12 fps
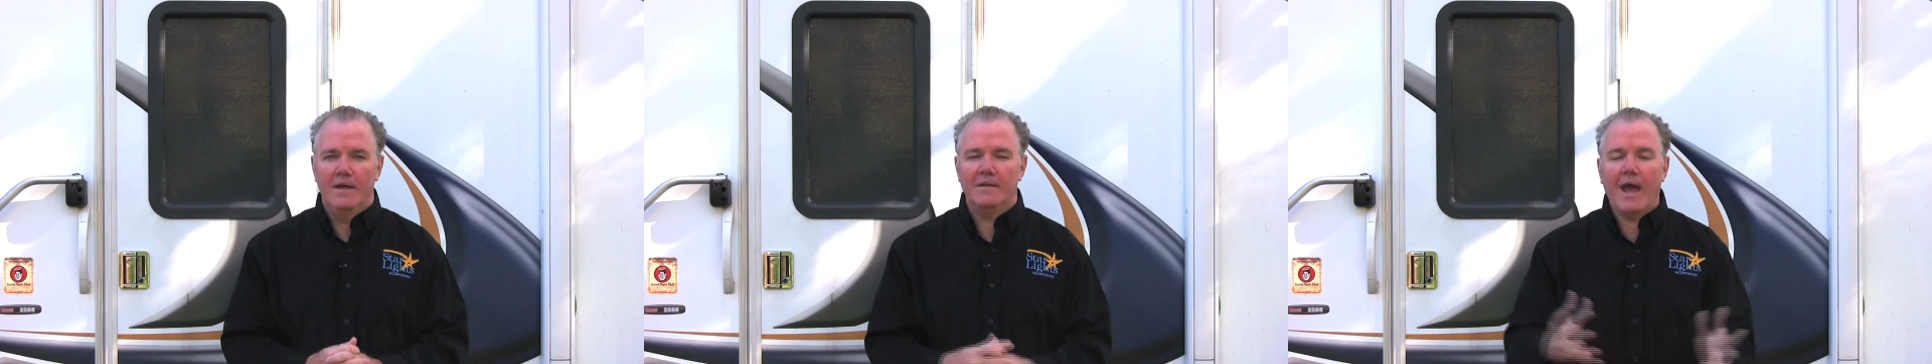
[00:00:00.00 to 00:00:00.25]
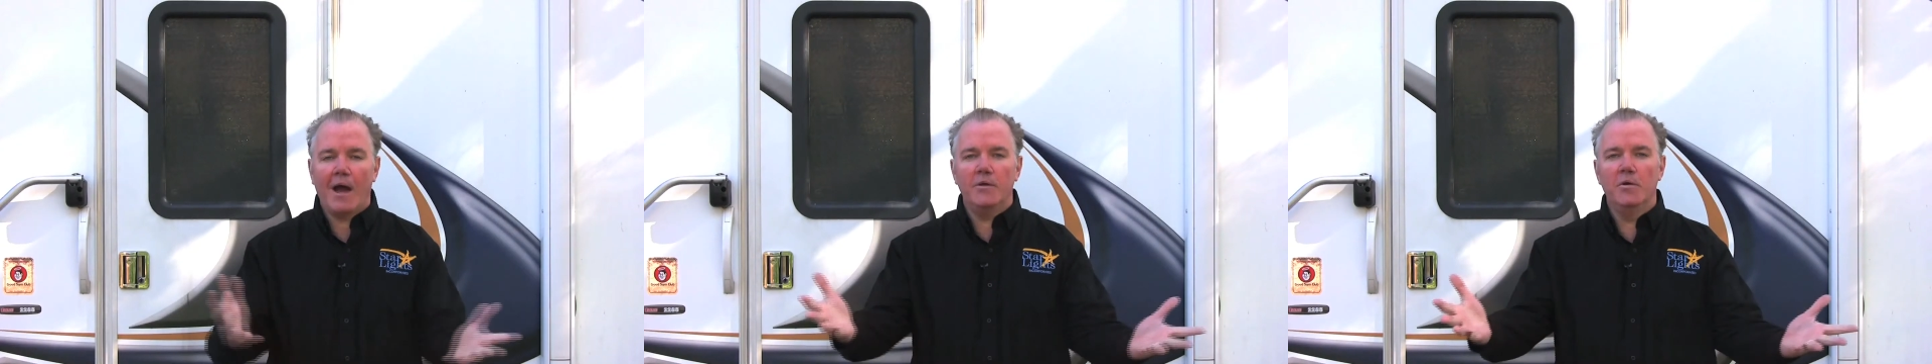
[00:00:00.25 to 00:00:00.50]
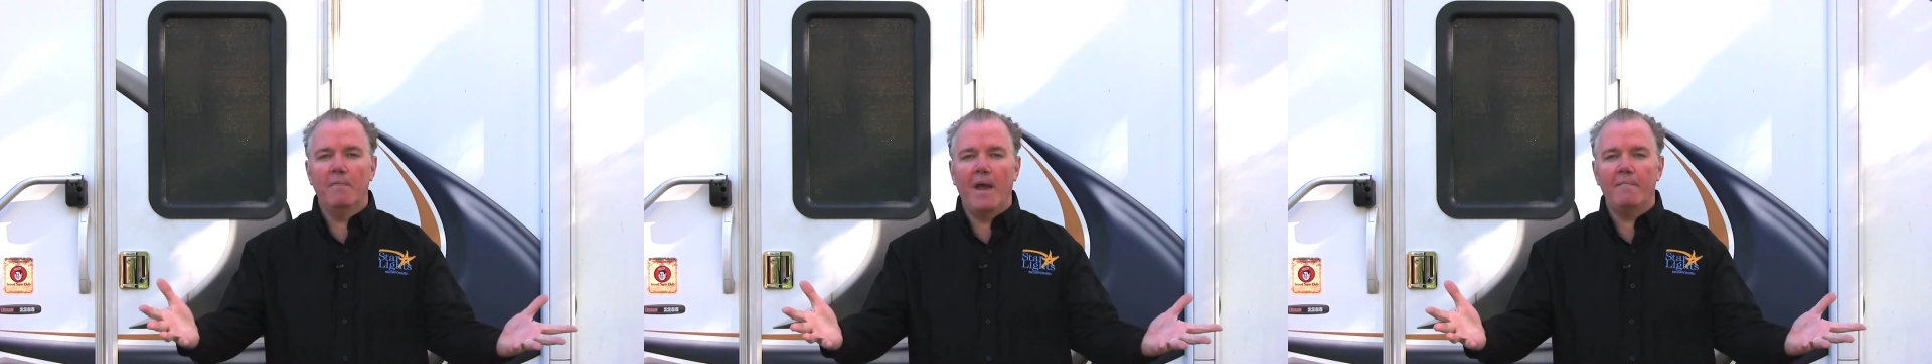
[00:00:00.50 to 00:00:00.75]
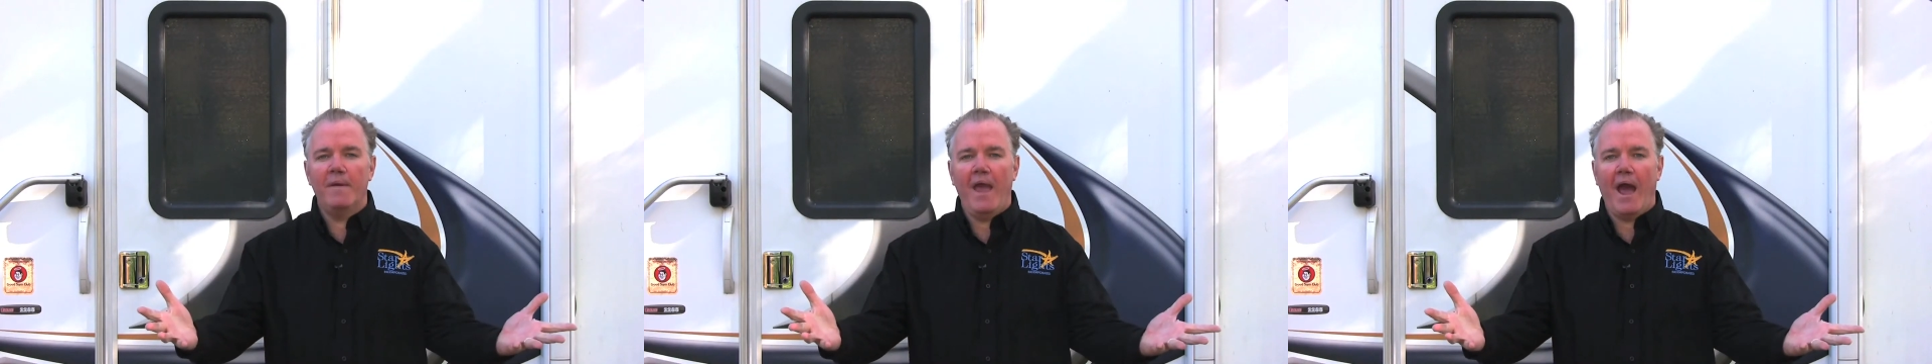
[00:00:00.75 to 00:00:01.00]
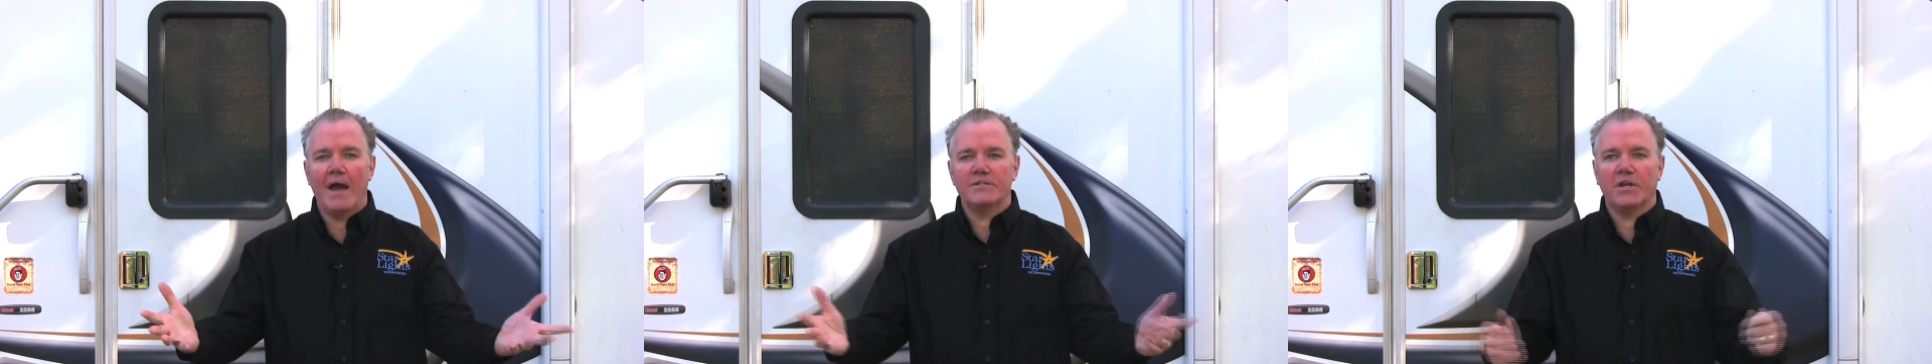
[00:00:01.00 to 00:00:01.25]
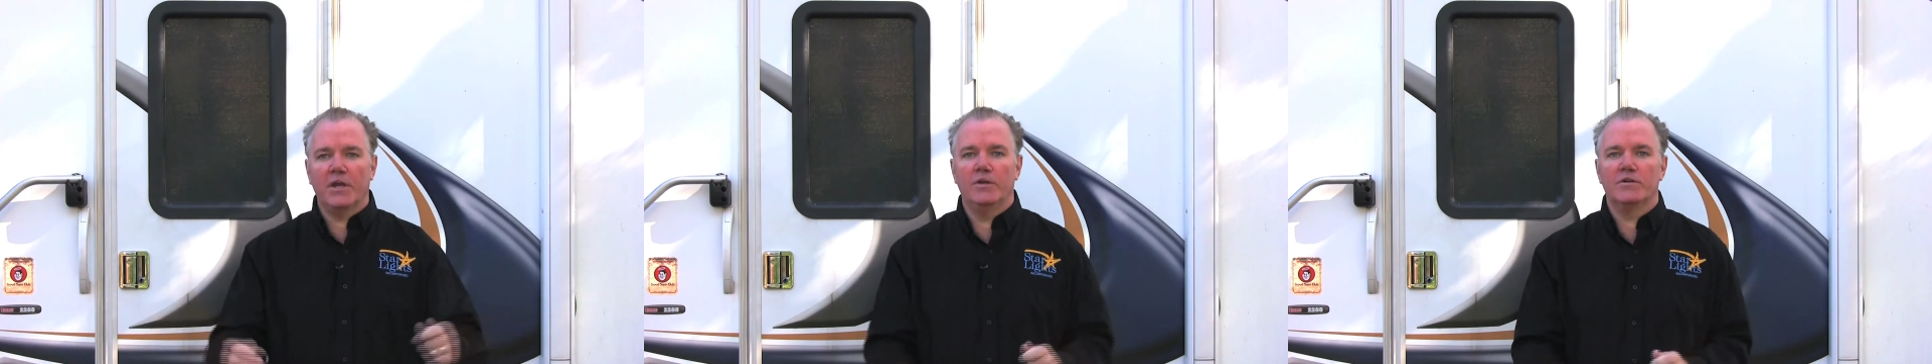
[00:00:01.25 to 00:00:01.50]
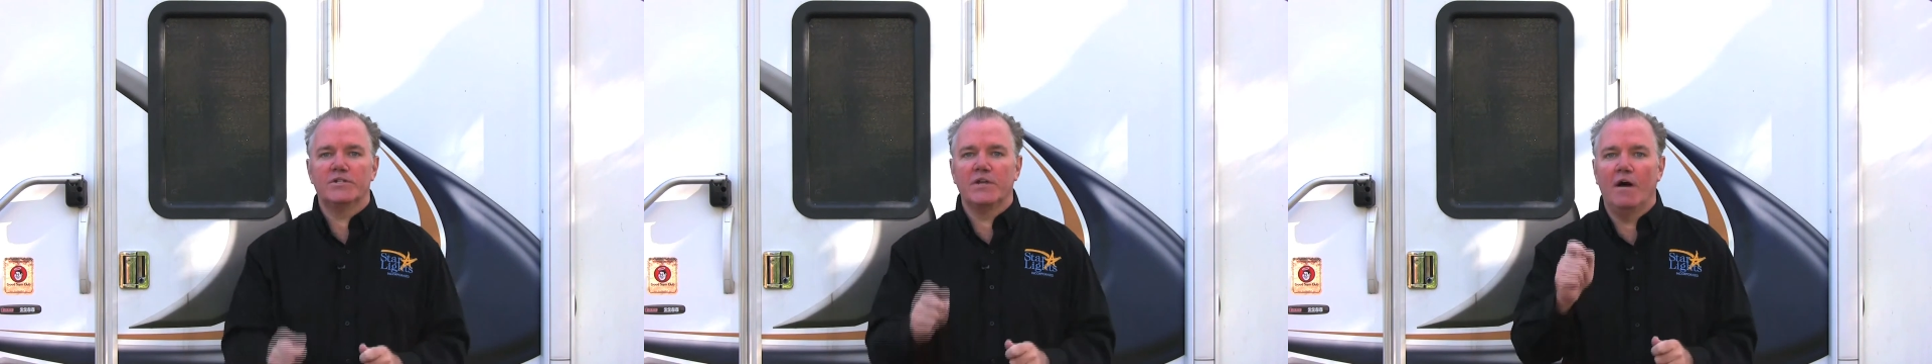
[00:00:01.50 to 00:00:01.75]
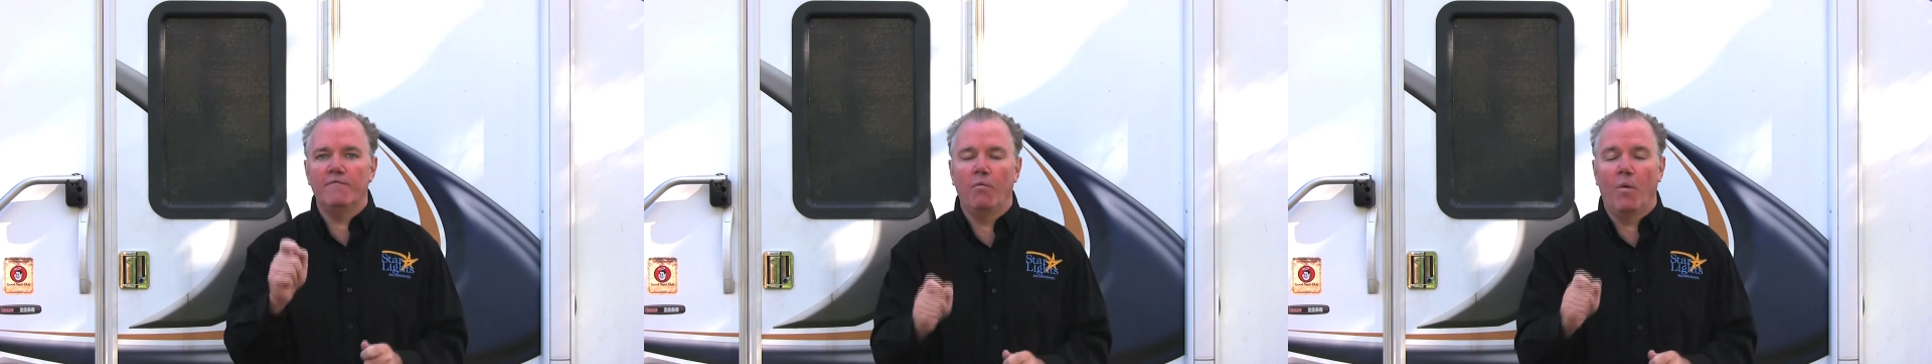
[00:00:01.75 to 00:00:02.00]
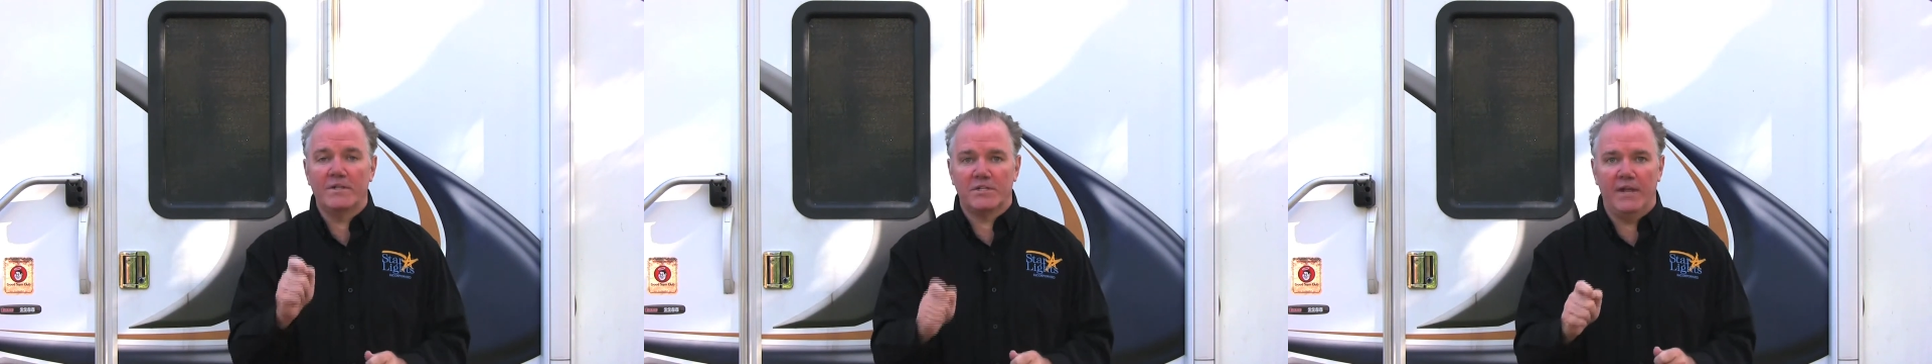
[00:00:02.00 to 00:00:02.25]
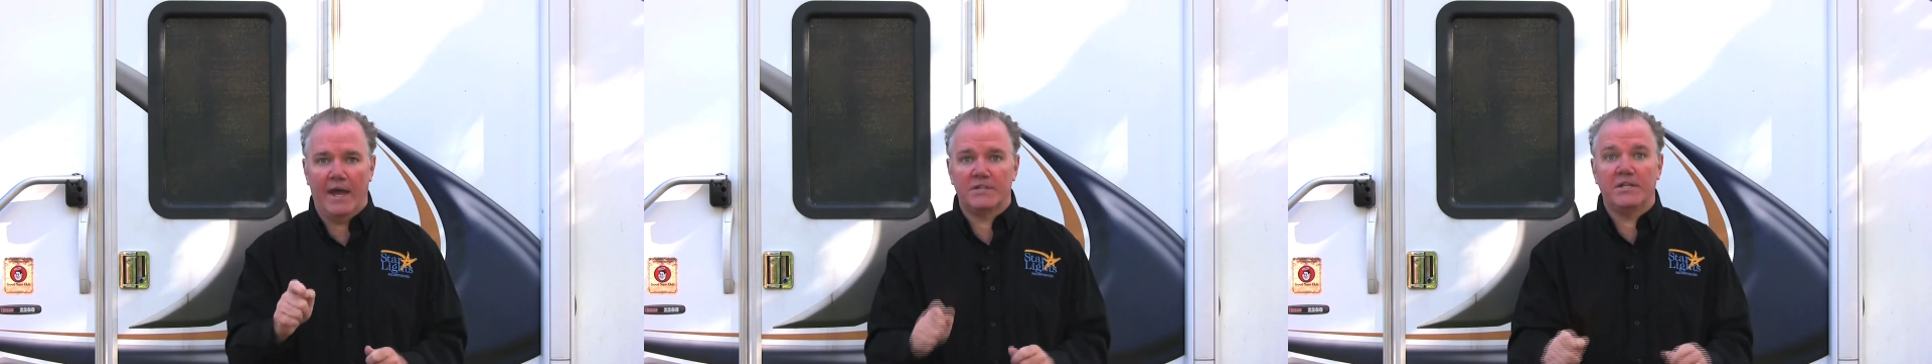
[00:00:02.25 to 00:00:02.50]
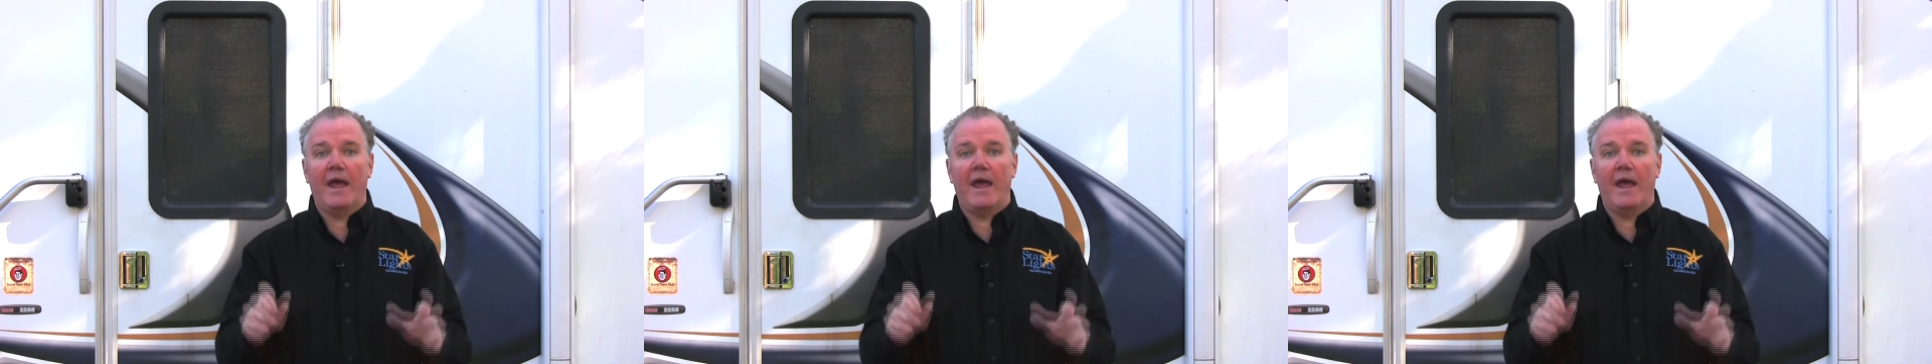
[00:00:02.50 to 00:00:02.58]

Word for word: Now, you may be asking yourself what's next,